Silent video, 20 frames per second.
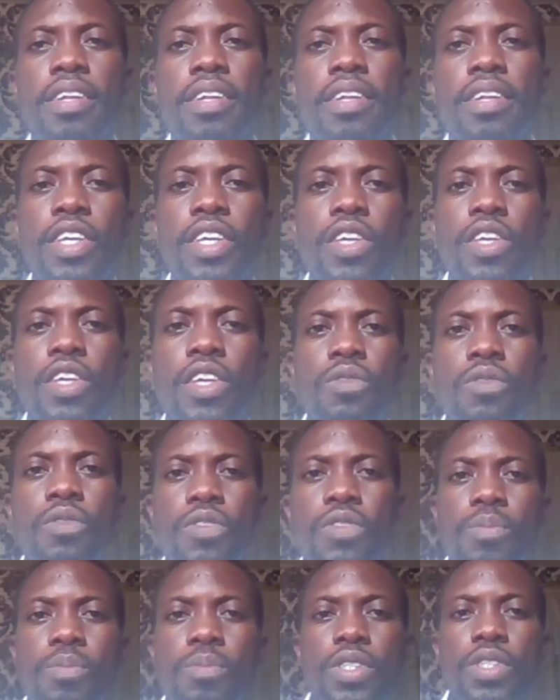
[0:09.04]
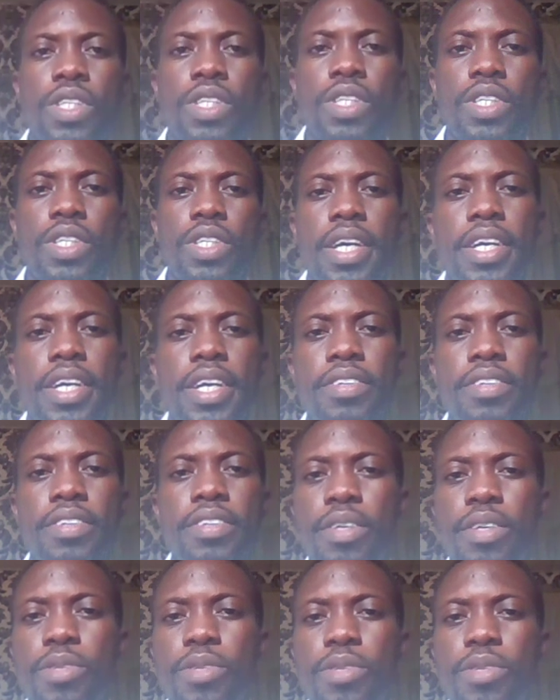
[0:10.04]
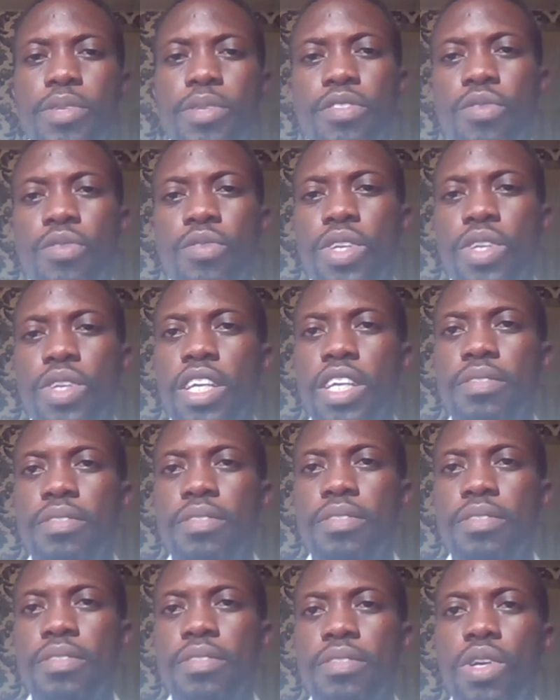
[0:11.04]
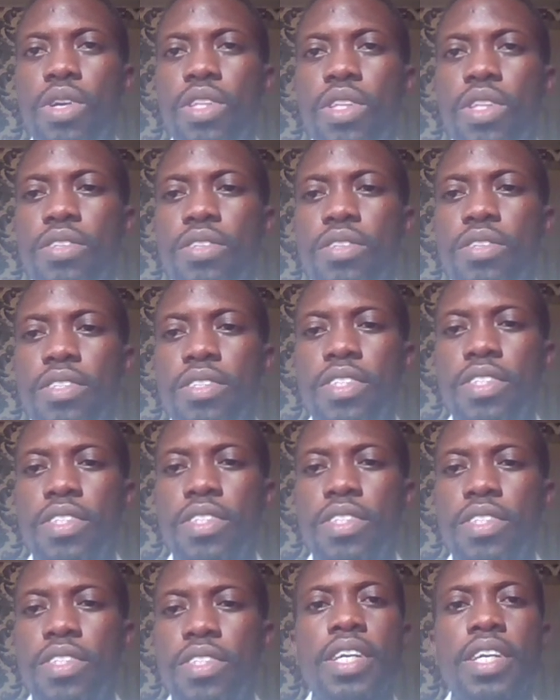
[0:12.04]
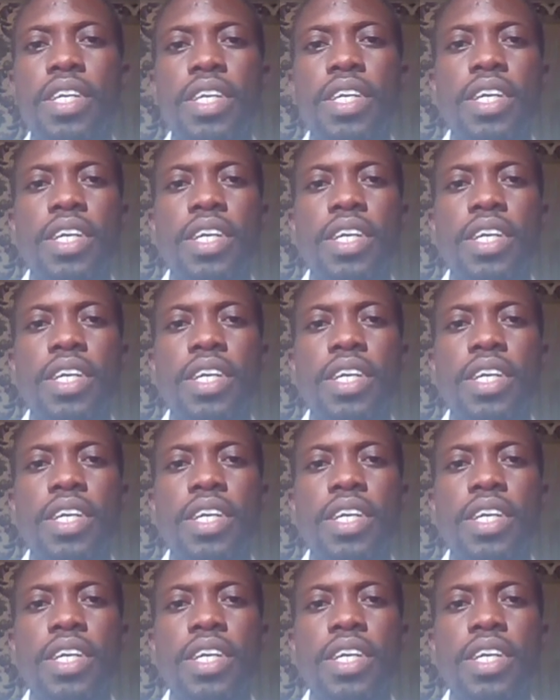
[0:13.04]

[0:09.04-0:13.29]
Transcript: Thank you very much. I really appreciate everyone that has been following us this day.